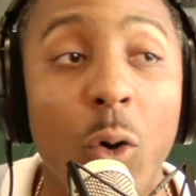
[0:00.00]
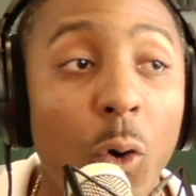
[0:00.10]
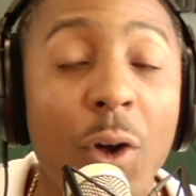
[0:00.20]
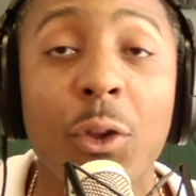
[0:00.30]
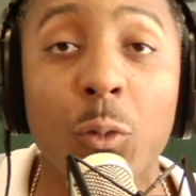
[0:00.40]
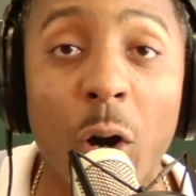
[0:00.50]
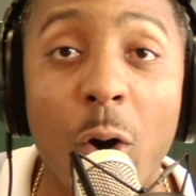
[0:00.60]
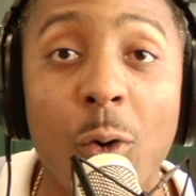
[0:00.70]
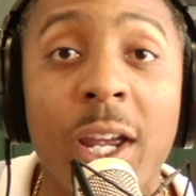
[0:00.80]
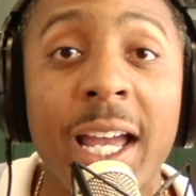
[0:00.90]
on the
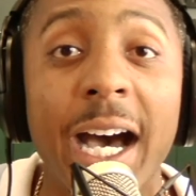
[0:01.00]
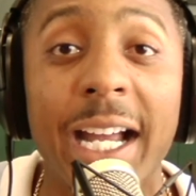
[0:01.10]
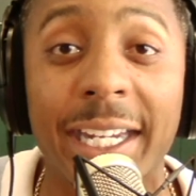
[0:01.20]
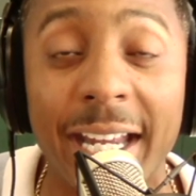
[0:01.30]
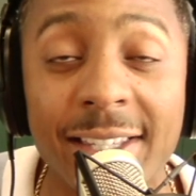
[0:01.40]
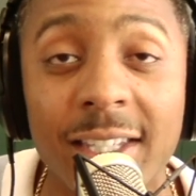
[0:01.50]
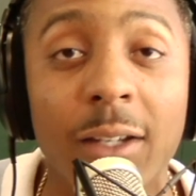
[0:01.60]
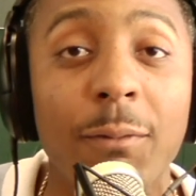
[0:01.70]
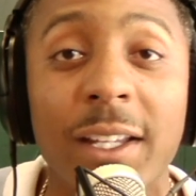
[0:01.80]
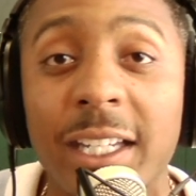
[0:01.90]
road against the
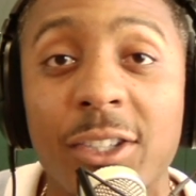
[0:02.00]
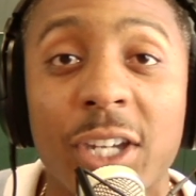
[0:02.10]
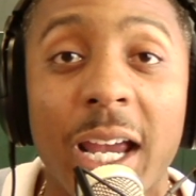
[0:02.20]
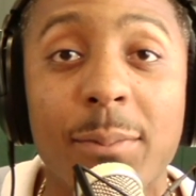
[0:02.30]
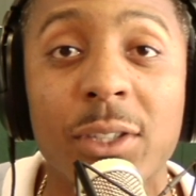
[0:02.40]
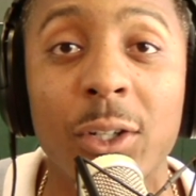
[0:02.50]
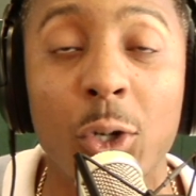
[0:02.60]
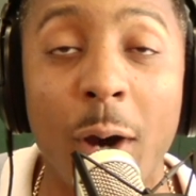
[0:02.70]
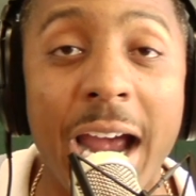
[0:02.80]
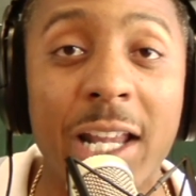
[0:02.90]
defending champs,
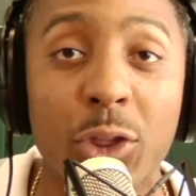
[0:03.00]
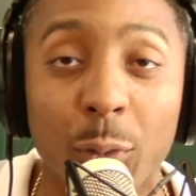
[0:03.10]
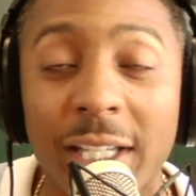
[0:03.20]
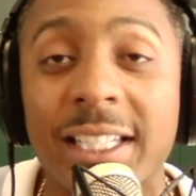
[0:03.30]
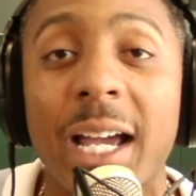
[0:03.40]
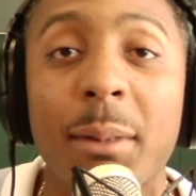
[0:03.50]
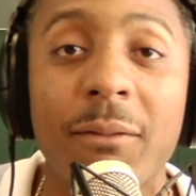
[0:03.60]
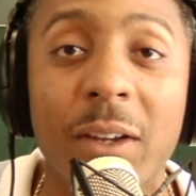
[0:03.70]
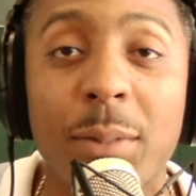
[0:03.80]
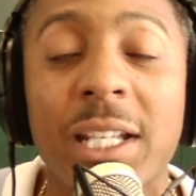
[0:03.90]
who had a three-time
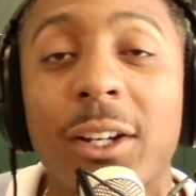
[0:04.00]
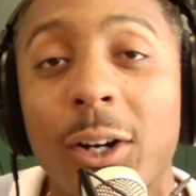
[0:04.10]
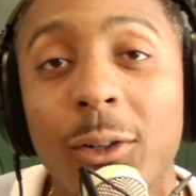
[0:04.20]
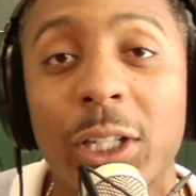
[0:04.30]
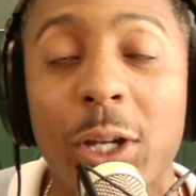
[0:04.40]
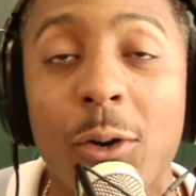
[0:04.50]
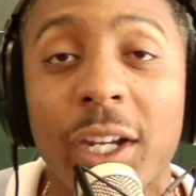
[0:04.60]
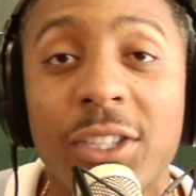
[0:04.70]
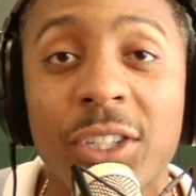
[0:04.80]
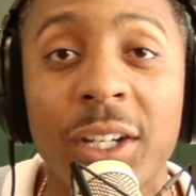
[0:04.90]
MVP, Nikola
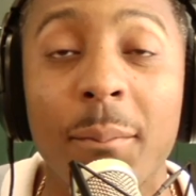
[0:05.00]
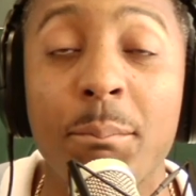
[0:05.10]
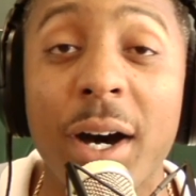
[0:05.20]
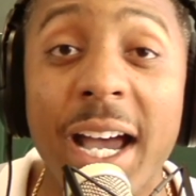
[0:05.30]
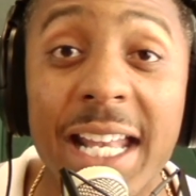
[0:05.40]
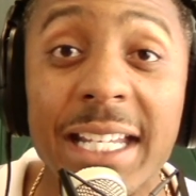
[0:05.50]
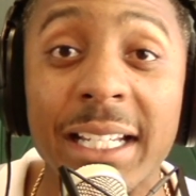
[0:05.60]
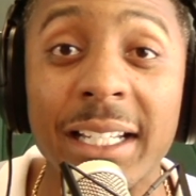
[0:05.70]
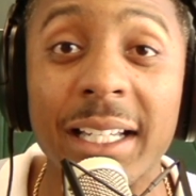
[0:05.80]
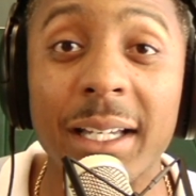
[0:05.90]
Jokic, but
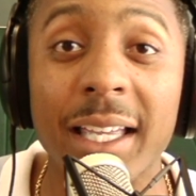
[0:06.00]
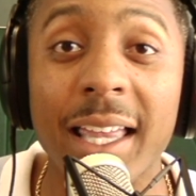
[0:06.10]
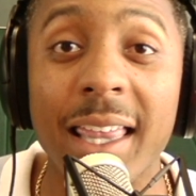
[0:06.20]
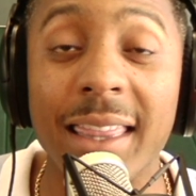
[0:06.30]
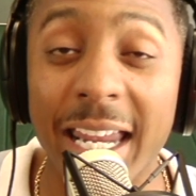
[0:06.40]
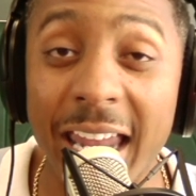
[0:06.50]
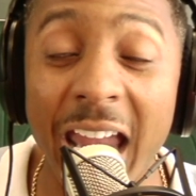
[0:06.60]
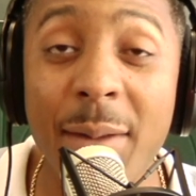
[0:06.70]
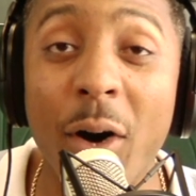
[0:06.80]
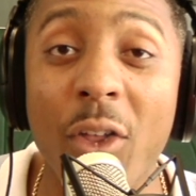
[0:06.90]
they
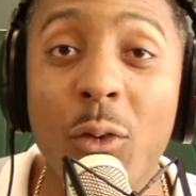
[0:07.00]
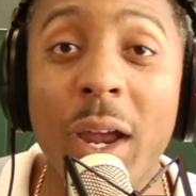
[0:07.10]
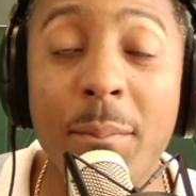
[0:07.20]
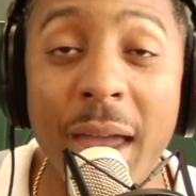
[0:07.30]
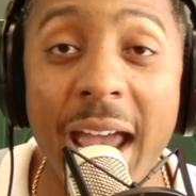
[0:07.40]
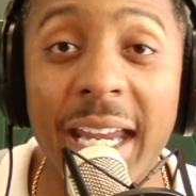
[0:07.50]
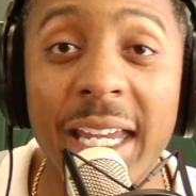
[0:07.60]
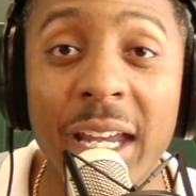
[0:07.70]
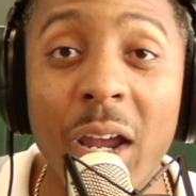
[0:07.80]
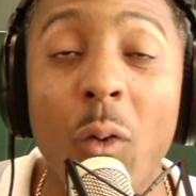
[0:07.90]
came all the way back,
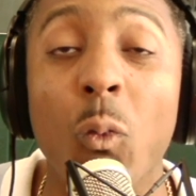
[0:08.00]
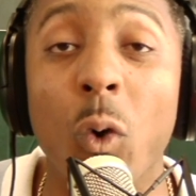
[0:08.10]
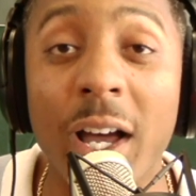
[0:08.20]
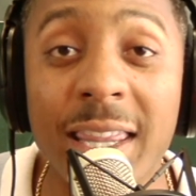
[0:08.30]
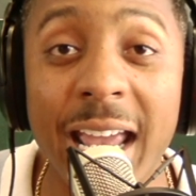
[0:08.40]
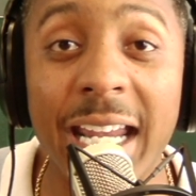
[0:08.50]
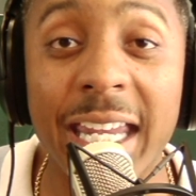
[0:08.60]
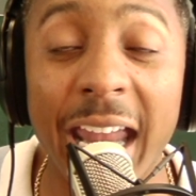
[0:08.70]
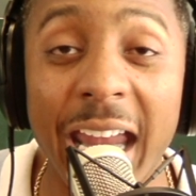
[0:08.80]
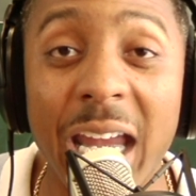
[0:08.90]
won that
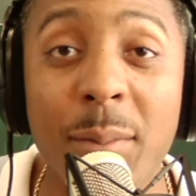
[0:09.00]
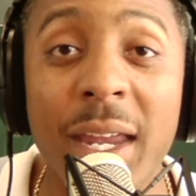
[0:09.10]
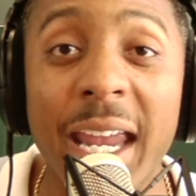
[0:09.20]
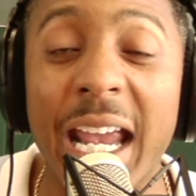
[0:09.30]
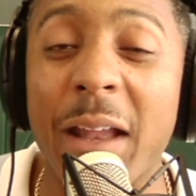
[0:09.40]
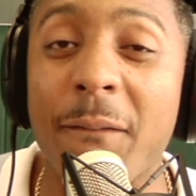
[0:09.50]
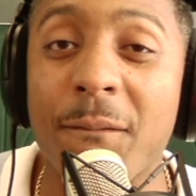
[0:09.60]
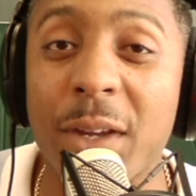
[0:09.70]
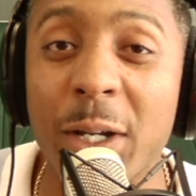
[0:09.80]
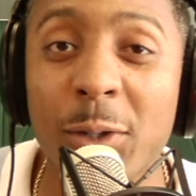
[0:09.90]
game, and it
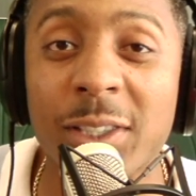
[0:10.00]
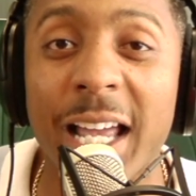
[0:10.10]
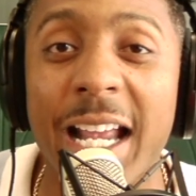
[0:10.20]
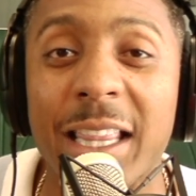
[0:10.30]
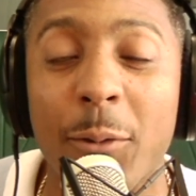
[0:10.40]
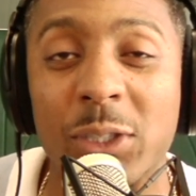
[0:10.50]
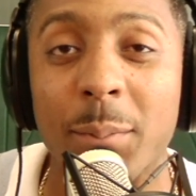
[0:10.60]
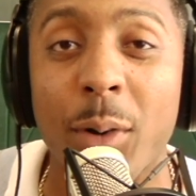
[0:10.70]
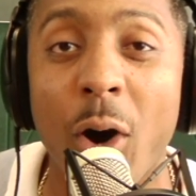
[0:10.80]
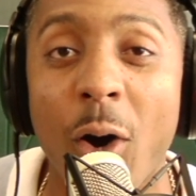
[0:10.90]
feels like there was a
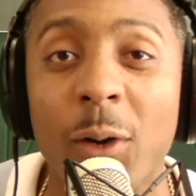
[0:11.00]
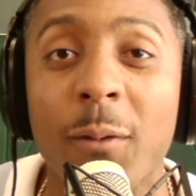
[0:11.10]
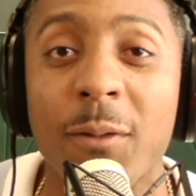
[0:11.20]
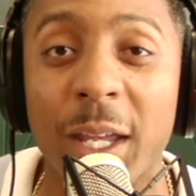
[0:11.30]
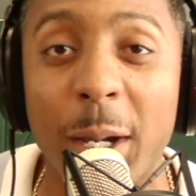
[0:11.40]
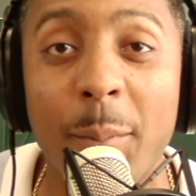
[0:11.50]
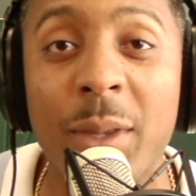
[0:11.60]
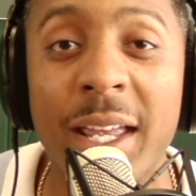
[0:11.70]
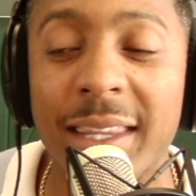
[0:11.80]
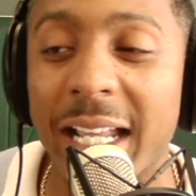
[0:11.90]
part of them
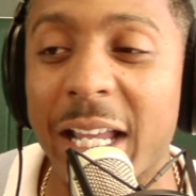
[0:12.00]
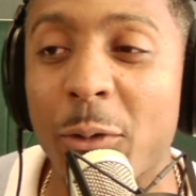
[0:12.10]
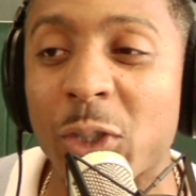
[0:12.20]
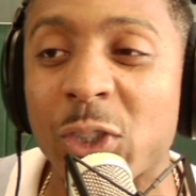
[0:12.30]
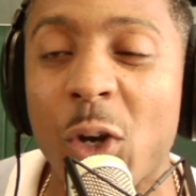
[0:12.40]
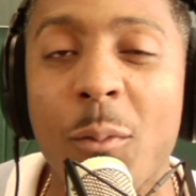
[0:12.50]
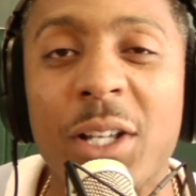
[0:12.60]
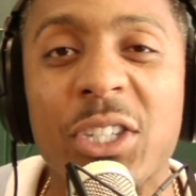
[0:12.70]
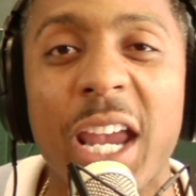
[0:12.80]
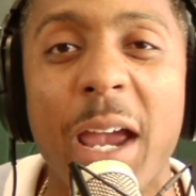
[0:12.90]
that there was so
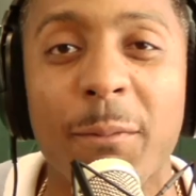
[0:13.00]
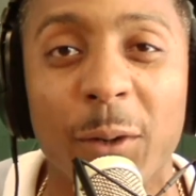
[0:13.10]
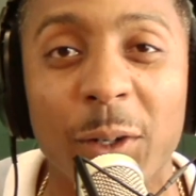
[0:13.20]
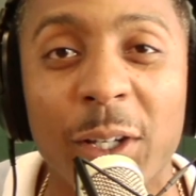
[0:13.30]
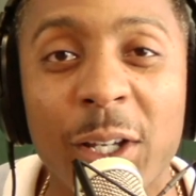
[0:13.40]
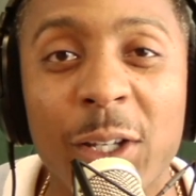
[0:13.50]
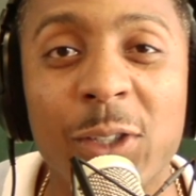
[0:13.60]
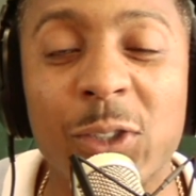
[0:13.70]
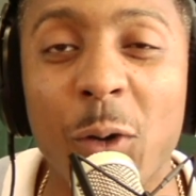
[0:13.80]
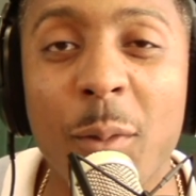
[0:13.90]
much effort,
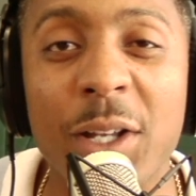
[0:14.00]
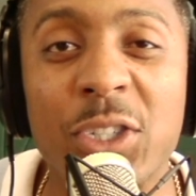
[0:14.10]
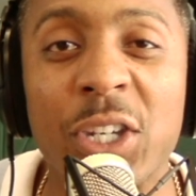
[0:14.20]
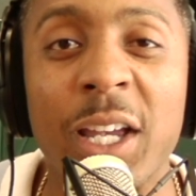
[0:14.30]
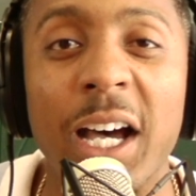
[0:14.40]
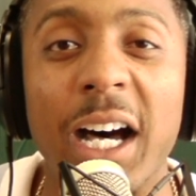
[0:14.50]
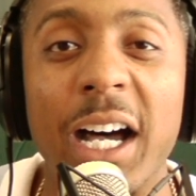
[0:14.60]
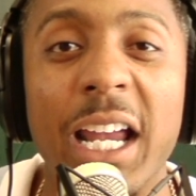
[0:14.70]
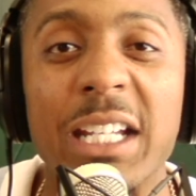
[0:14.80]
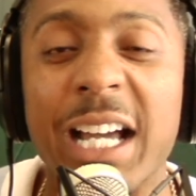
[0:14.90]
so much
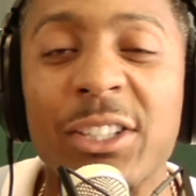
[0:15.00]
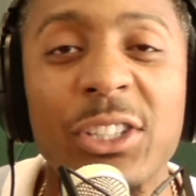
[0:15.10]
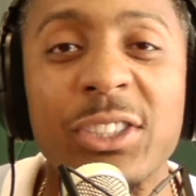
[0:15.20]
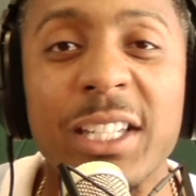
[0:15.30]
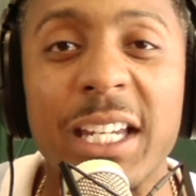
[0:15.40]
not just